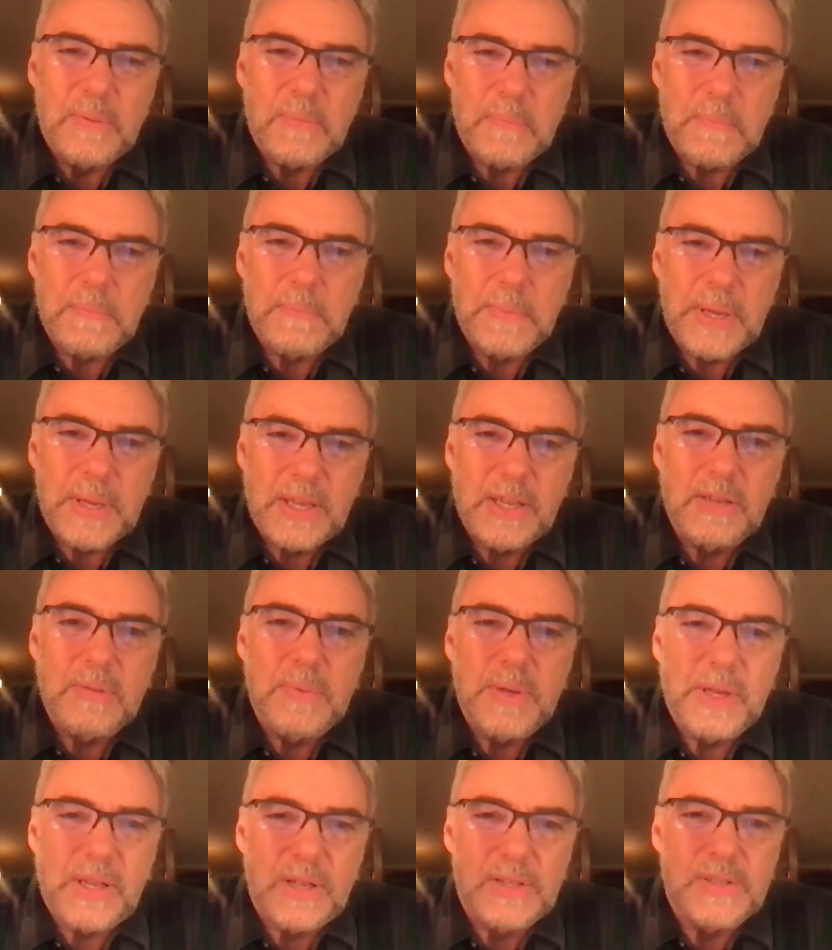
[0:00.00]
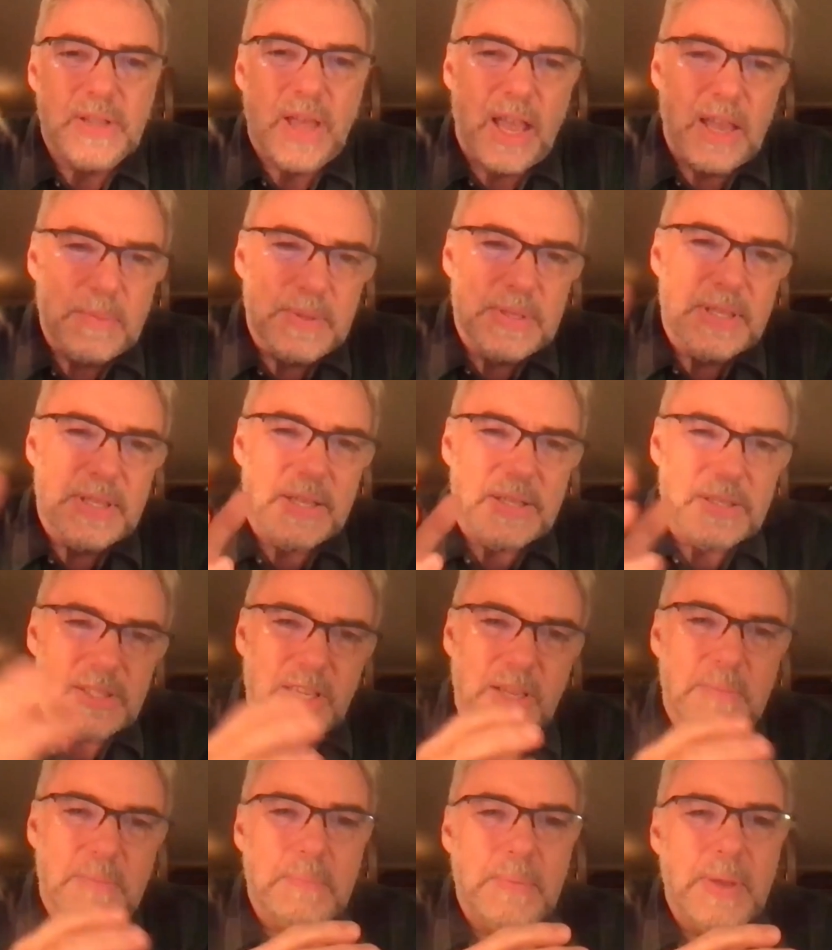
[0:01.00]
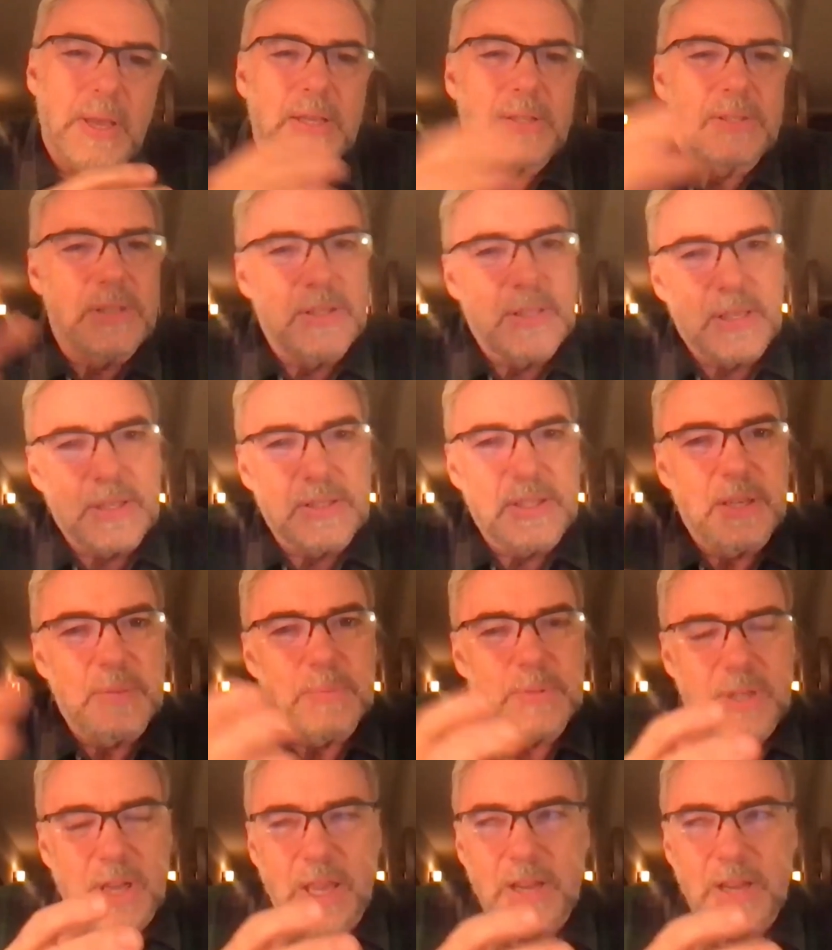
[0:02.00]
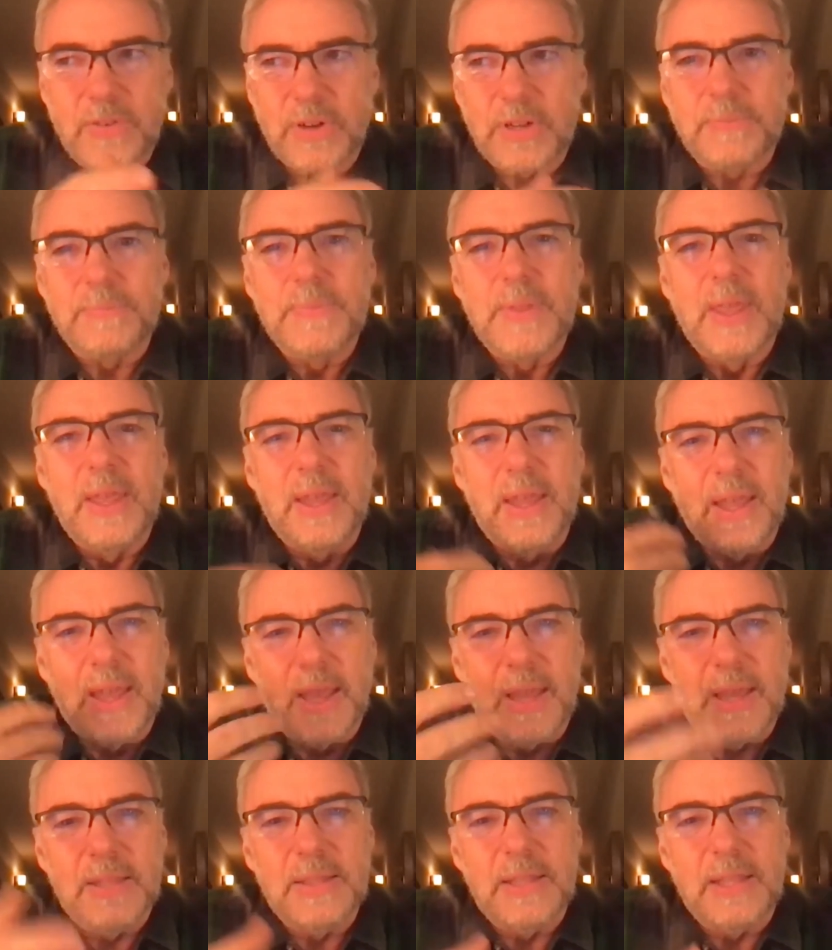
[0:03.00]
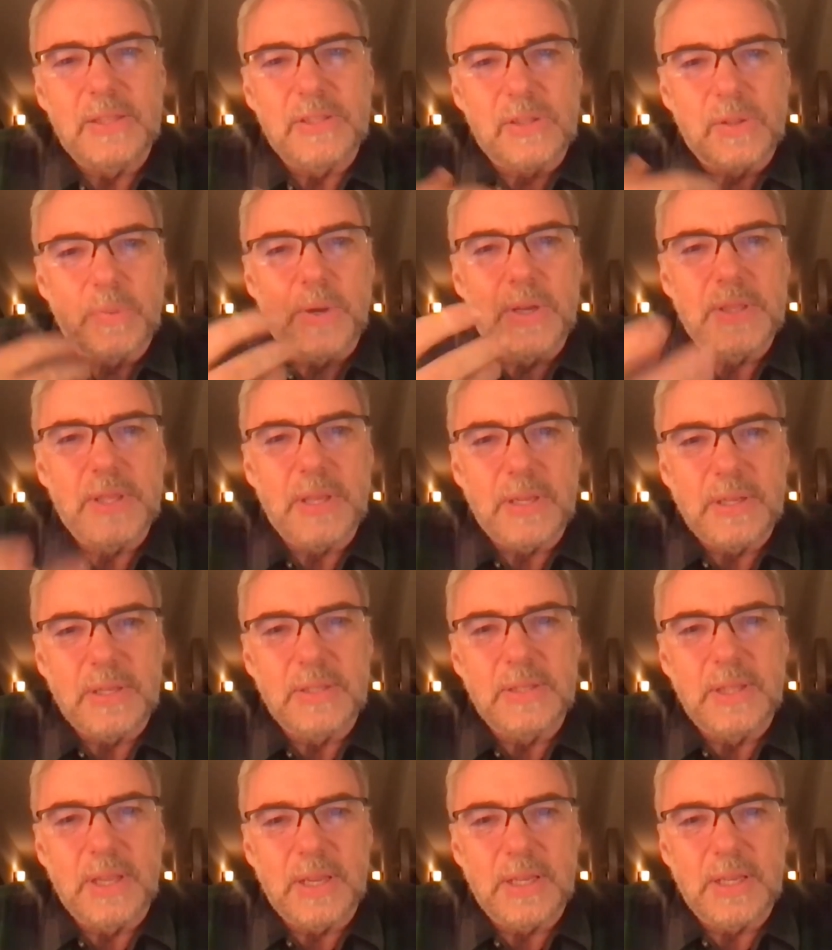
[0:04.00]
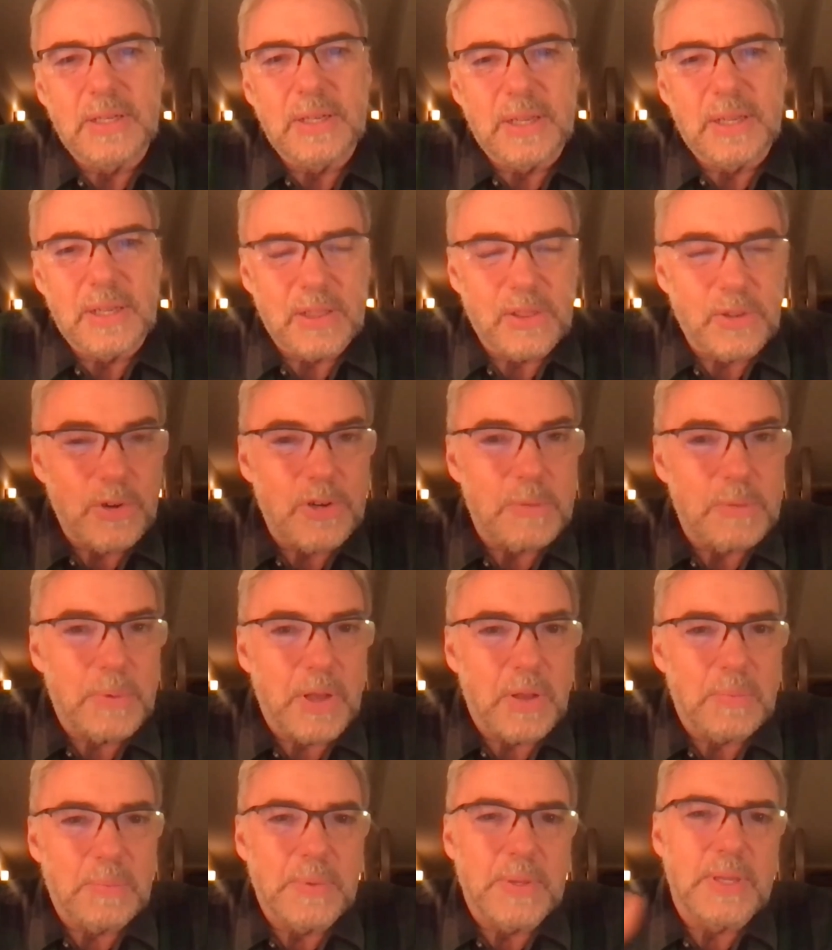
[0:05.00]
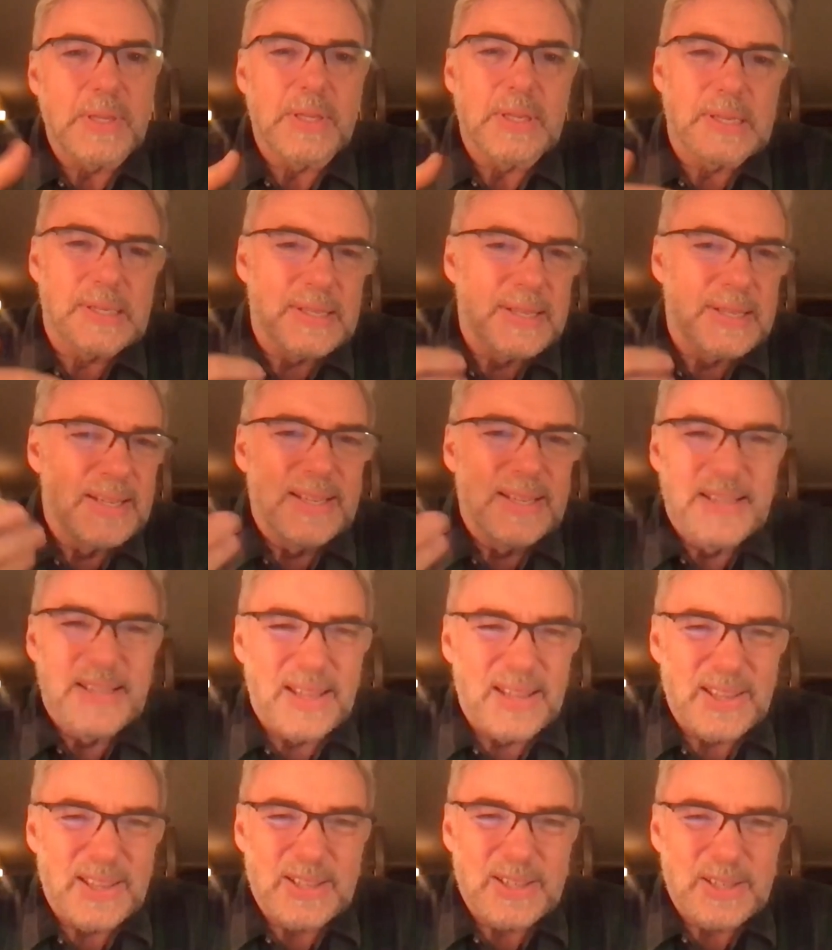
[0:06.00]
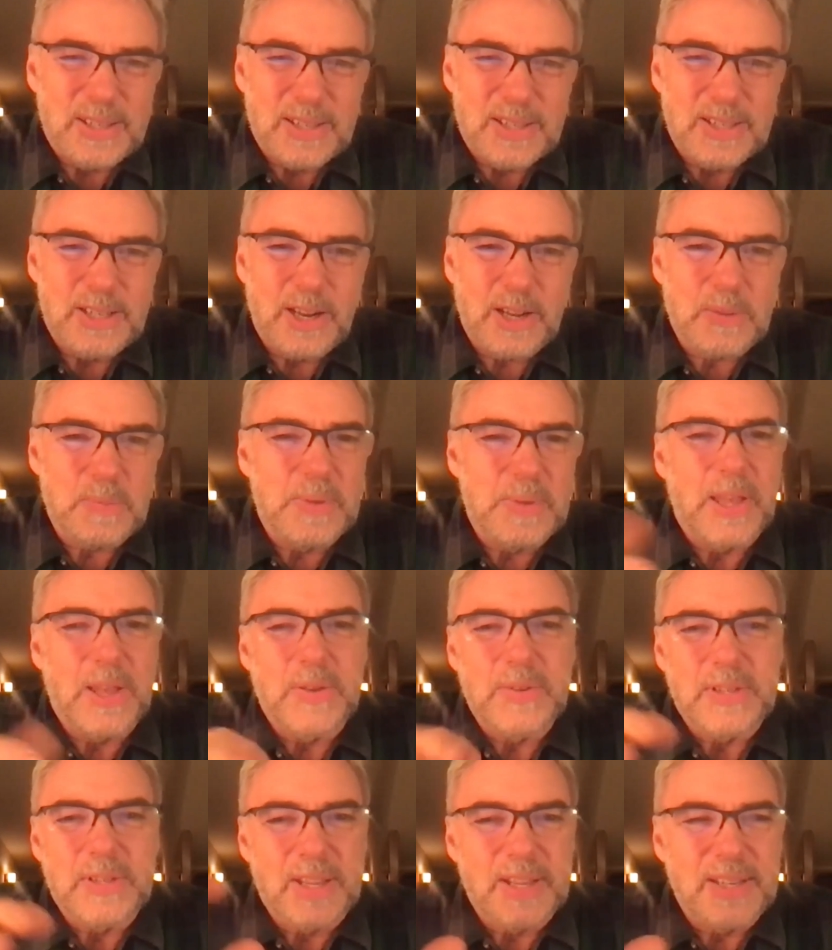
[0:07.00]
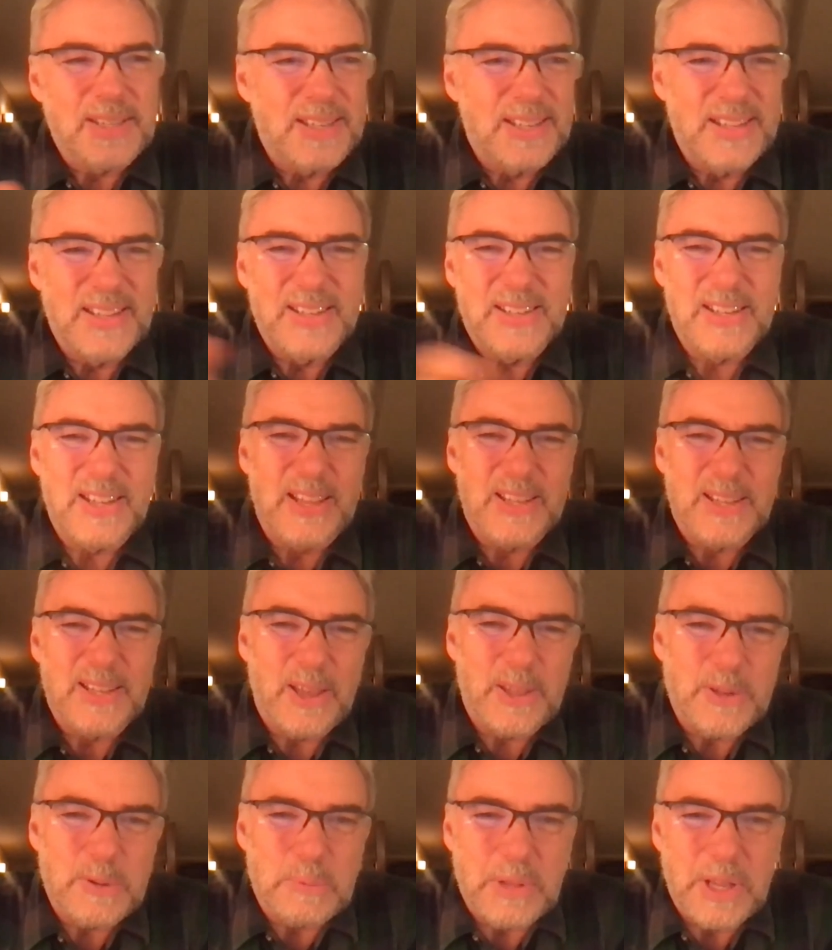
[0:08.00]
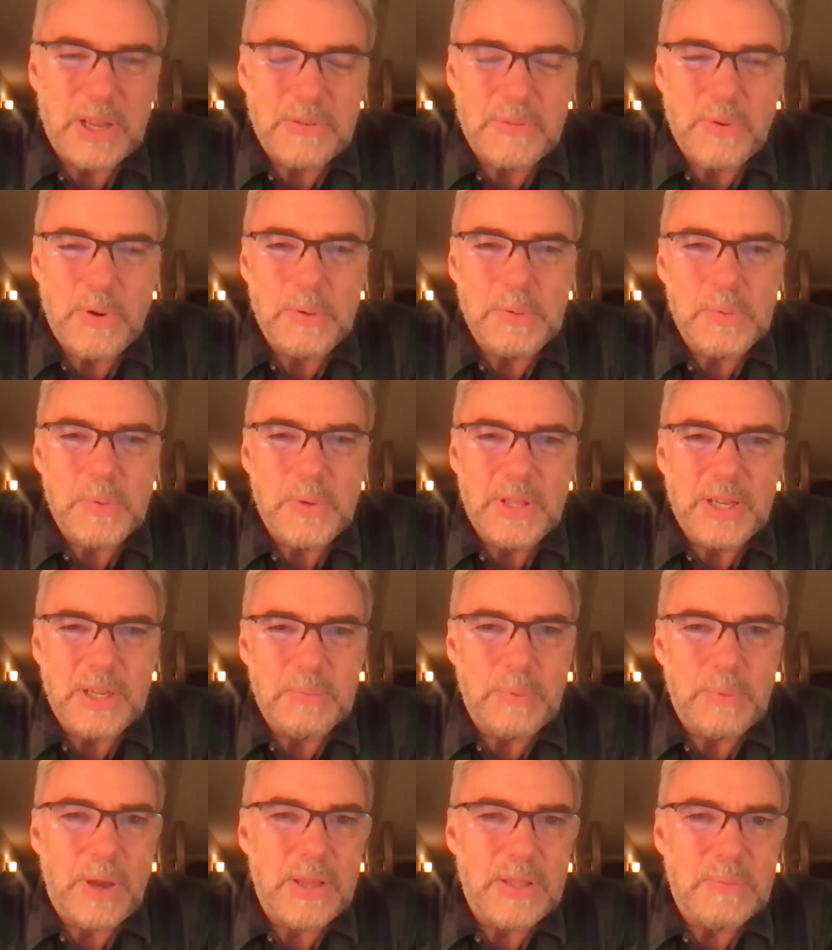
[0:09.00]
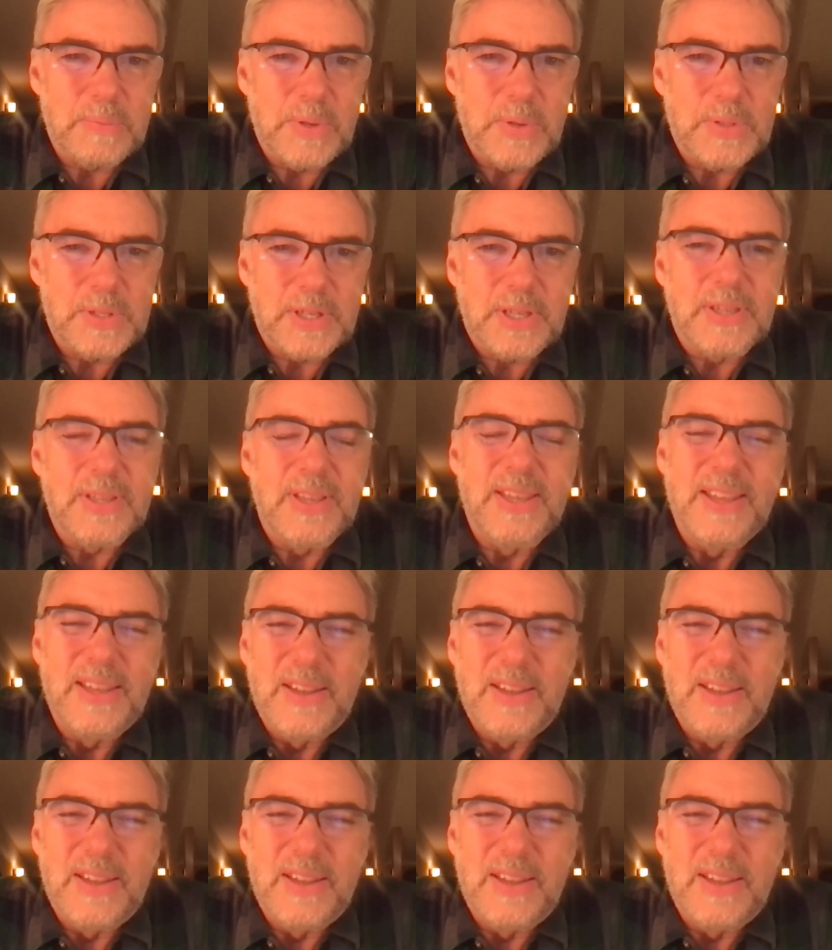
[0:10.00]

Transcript: me because I'm in that same mix, in that same genre, and that's the way they they can learn about me and uh, check me out on uh, other platforms where they can buy the music